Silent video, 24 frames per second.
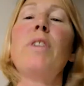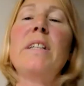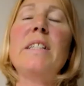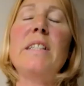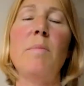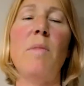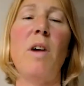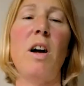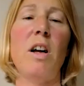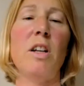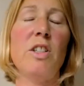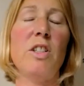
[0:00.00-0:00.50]

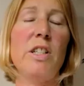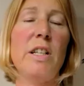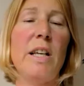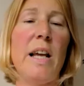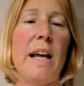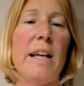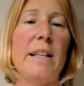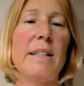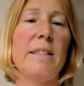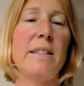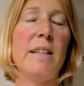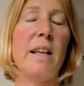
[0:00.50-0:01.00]
Pretty much,
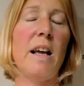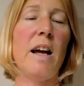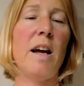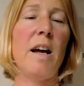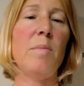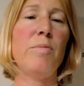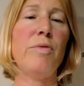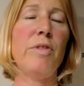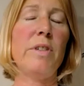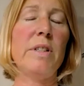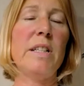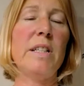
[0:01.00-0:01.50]
yes.
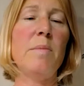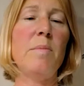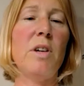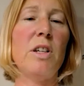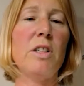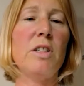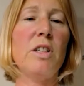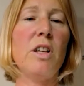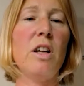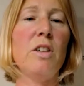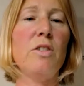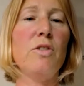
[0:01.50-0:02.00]
Pretty
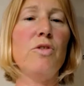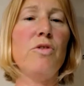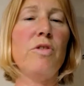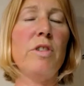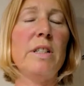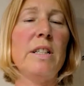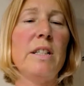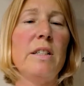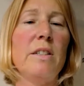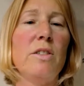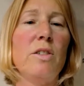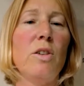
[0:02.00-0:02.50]
much
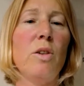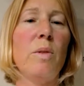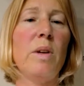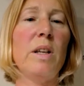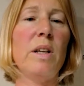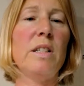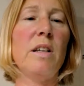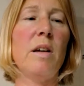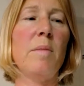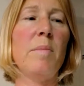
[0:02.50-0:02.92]
untreated sewage.